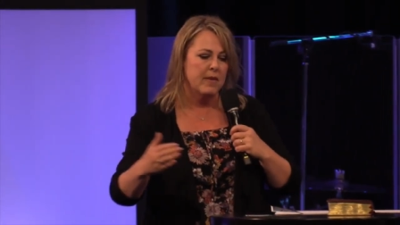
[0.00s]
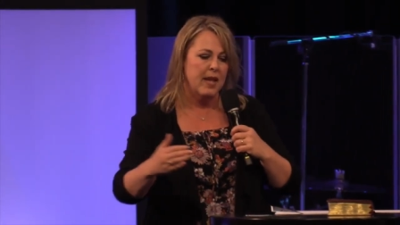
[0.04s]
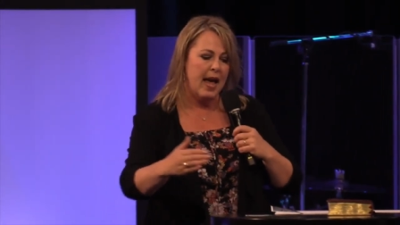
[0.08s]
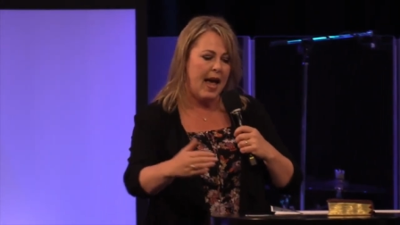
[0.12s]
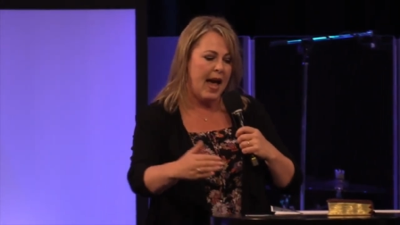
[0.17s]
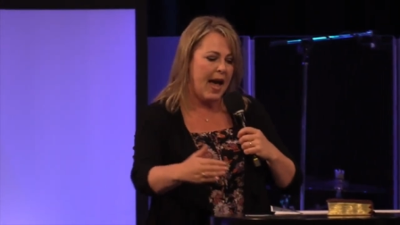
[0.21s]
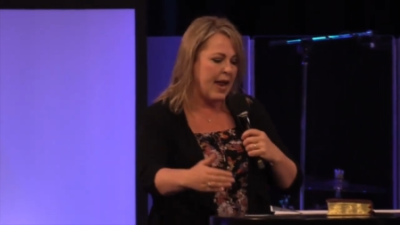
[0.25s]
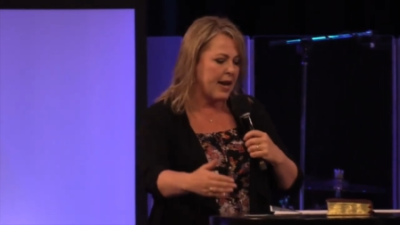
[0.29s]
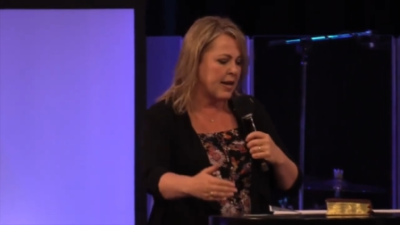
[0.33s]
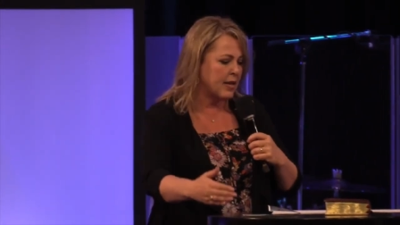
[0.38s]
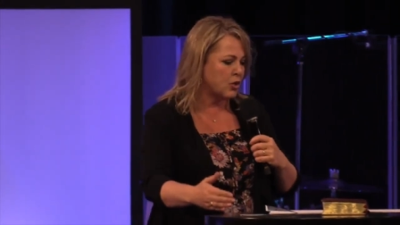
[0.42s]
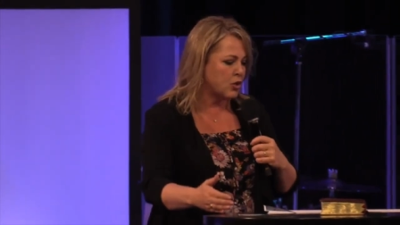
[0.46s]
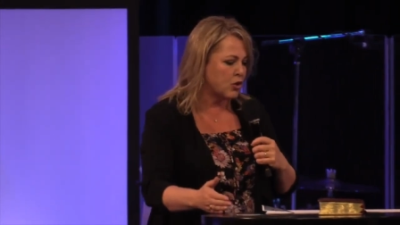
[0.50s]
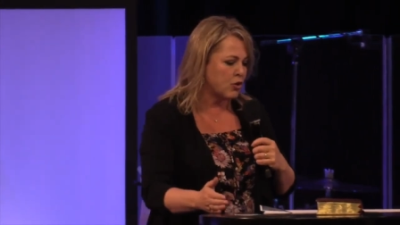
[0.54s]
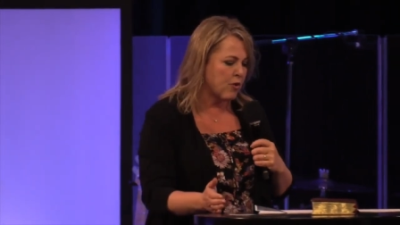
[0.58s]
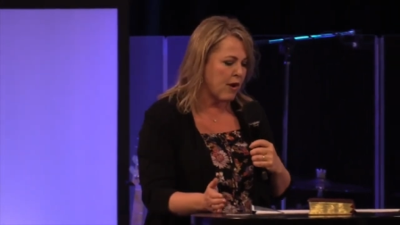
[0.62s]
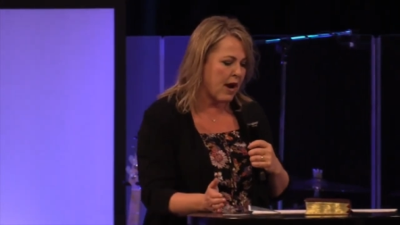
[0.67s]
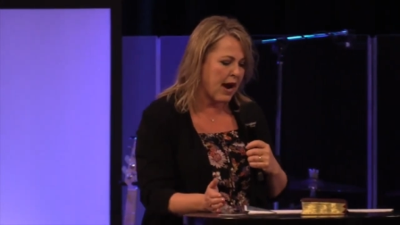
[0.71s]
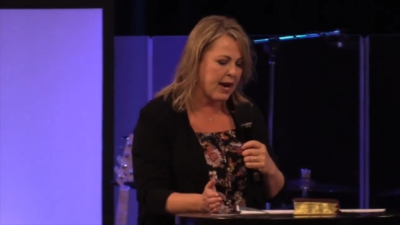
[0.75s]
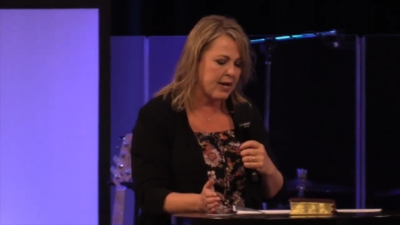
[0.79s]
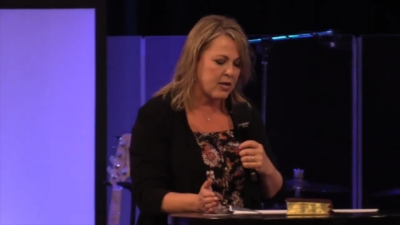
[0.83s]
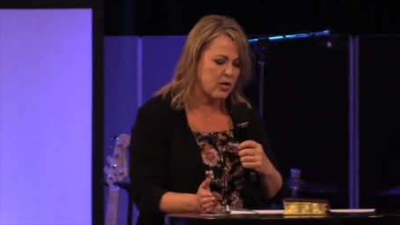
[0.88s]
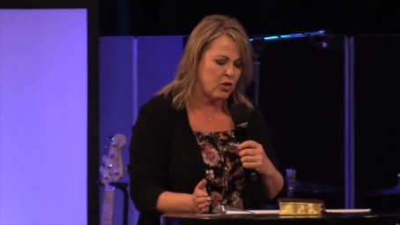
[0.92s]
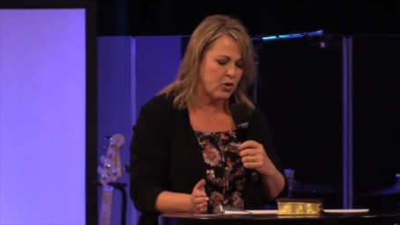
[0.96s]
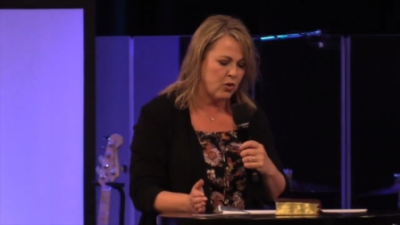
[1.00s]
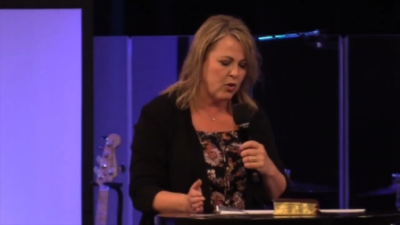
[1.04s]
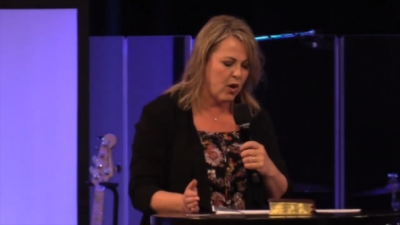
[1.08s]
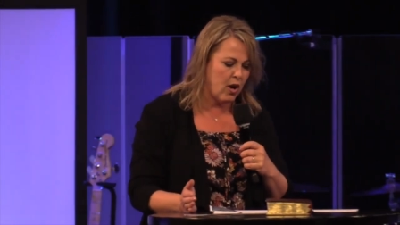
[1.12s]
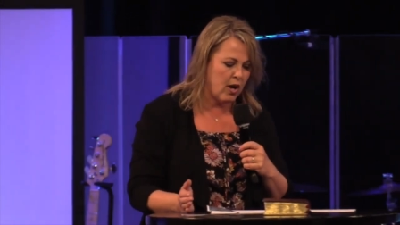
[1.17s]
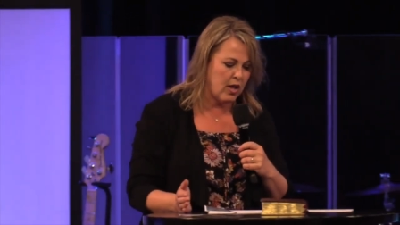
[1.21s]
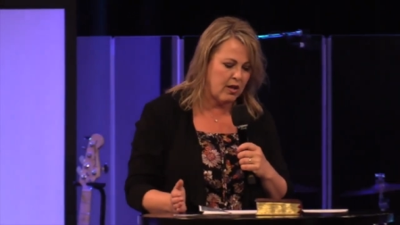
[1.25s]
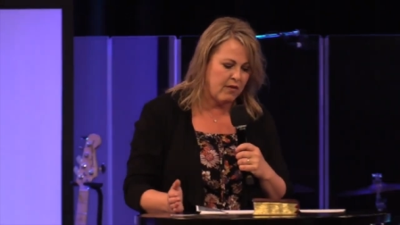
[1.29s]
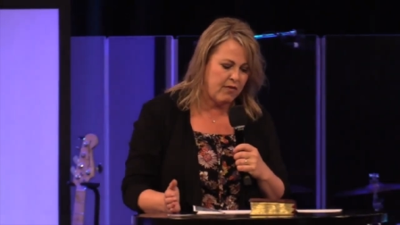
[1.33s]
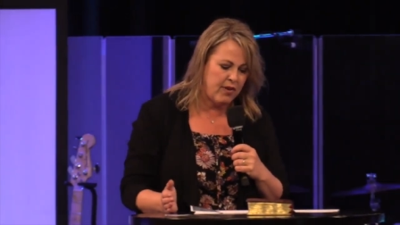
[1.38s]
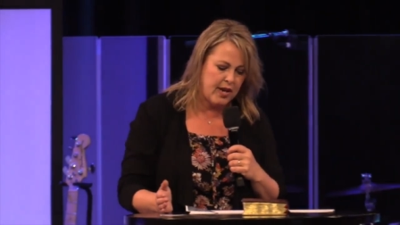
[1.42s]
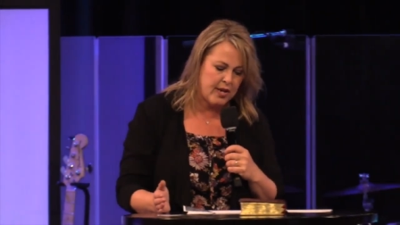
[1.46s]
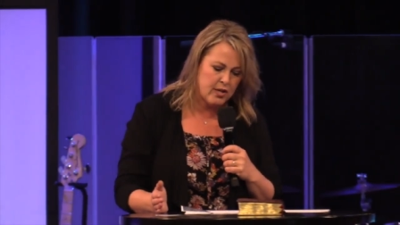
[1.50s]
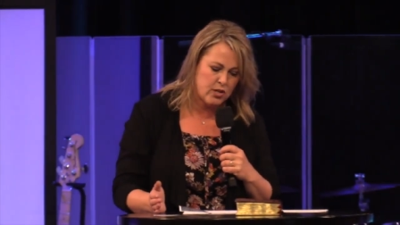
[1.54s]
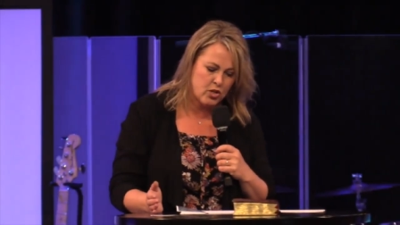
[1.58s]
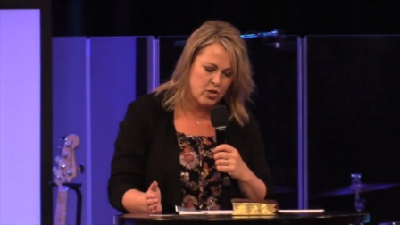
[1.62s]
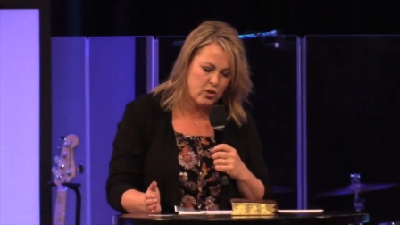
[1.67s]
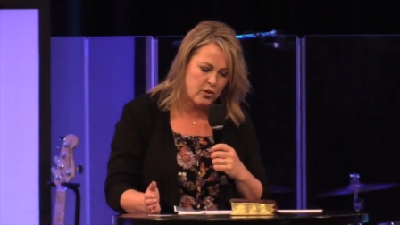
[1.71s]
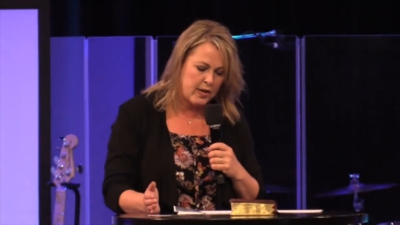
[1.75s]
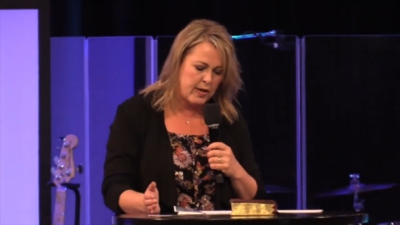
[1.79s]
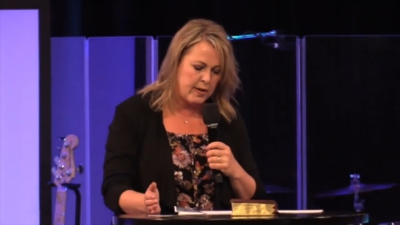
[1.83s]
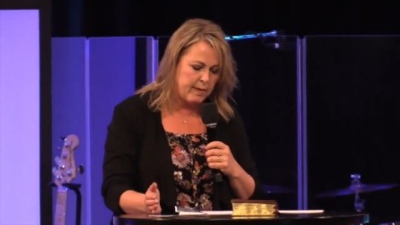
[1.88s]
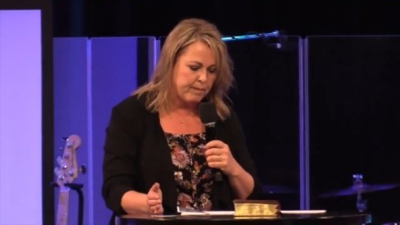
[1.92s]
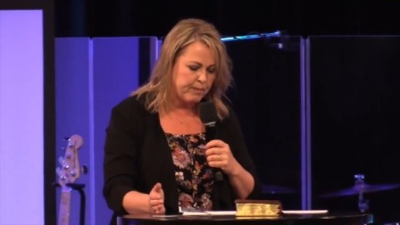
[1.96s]
and it tracks through all of
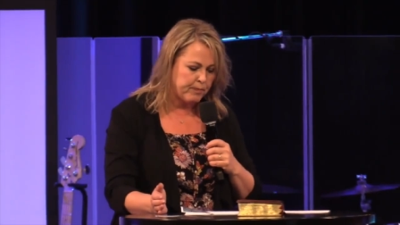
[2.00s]
history.